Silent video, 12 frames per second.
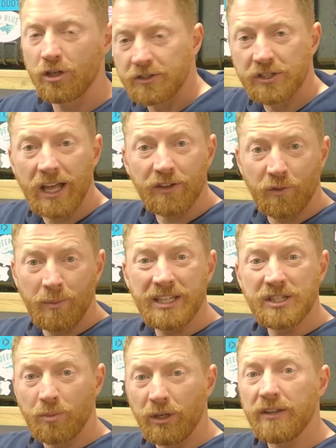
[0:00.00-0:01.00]
So that's for me
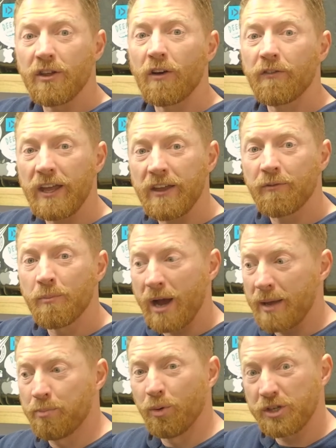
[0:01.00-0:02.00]
to breathe off if
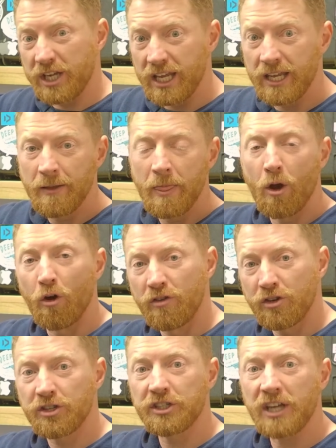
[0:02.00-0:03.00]
my buddy or
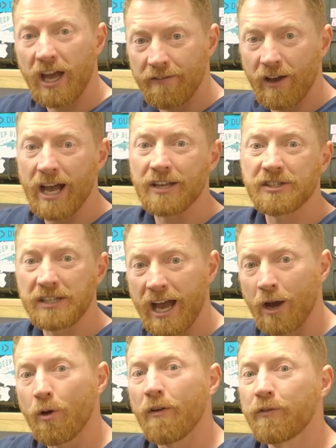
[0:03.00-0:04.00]
another diver has an
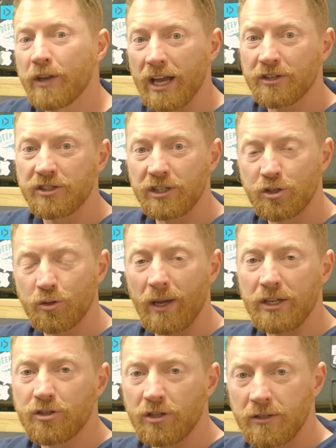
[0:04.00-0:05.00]
out of gas
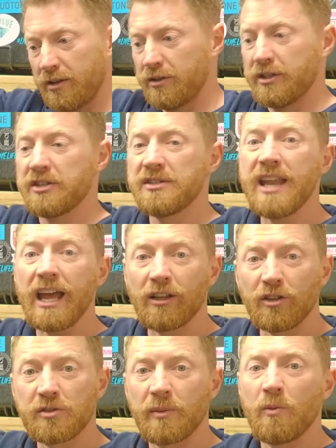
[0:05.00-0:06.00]
situation. This
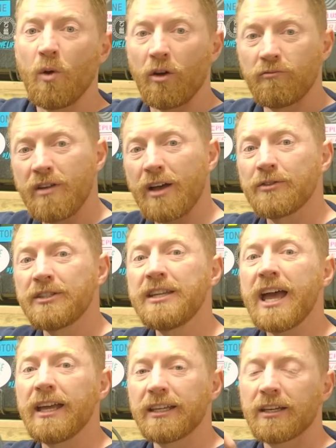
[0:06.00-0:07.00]
necklace will be worn around the
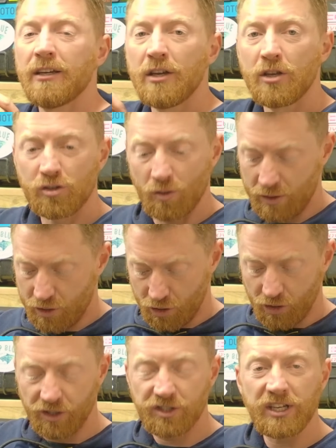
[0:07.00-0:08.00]
neck, so it's just
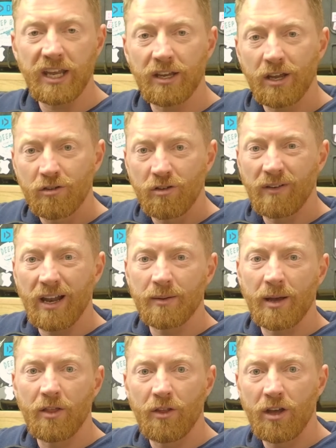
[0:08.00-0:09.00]
going to sit around
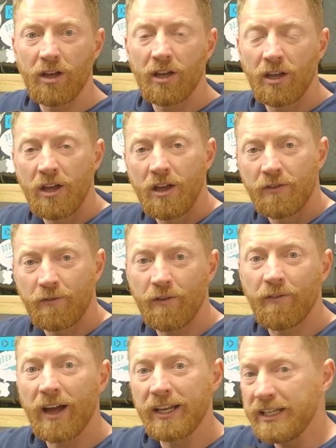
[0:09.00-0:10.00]
about there for if
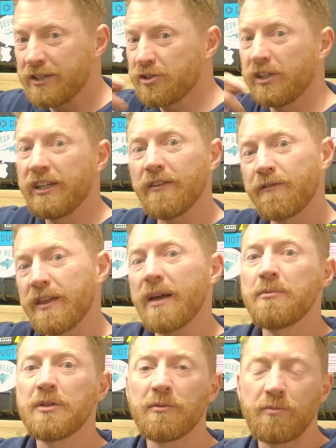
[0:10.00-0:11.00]
I need to give
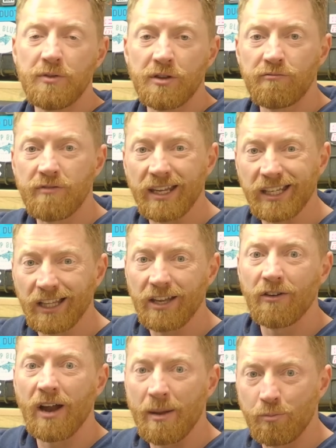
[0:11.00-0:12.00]
them the
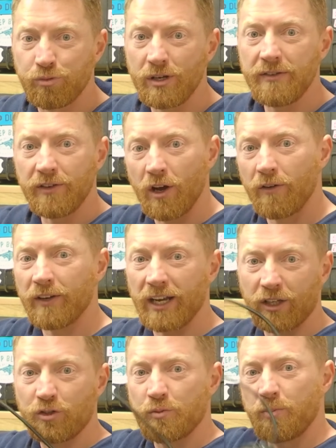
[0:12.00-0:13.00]
regulator I'm breathing off, and I
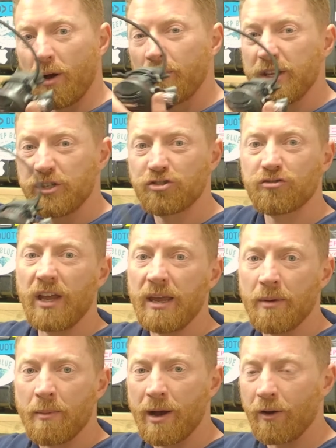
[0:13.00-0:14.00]
can just pop this straight in
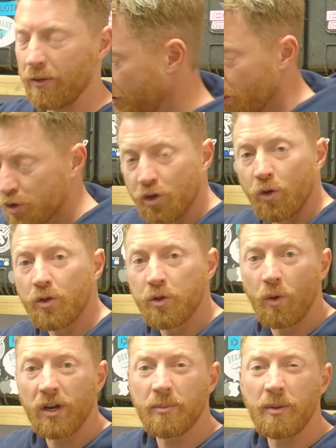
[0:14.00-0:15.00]
my mouth. So the
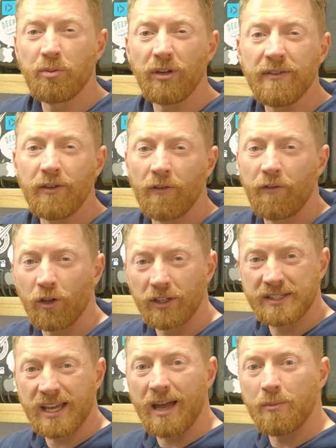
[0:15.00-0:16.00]
one I'll be breathing off all the
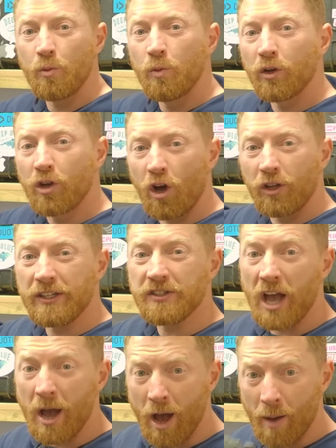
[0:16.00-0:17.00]
time, we'll call this
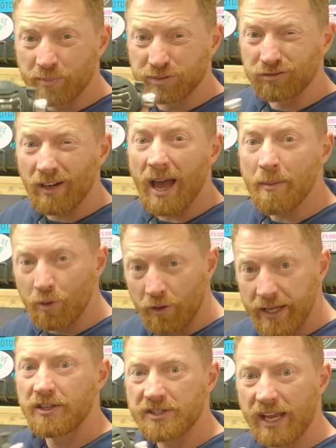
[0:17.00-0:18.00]
our
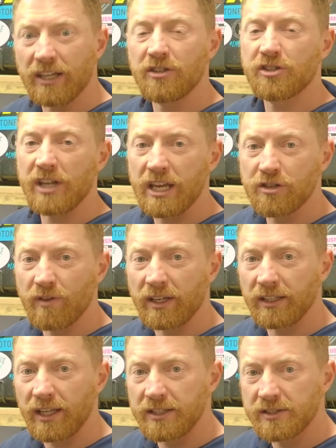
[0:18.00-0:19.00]
primary second stage
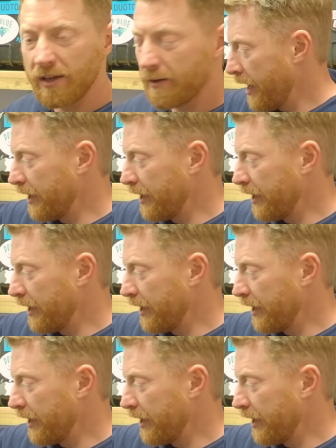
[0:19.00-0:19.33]
regulator.